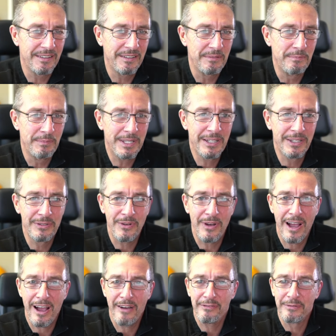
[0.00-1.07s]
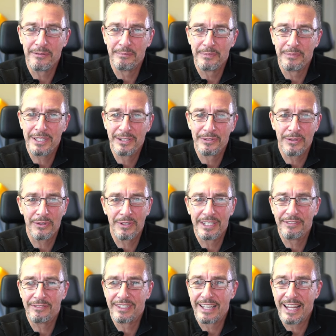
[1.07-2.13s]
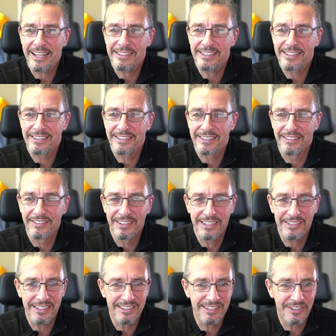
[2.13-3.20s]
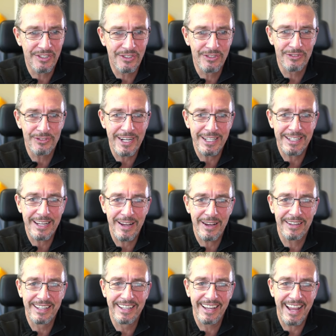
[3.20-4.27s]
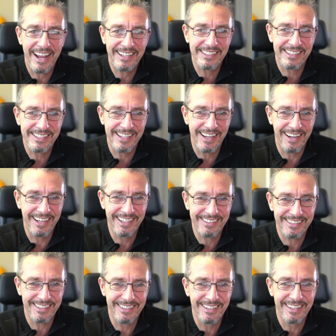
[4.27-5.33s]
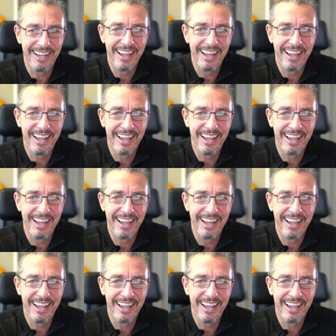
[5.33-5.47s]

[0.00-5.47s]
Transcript: minute or half a minute or even less, this is a great exercise and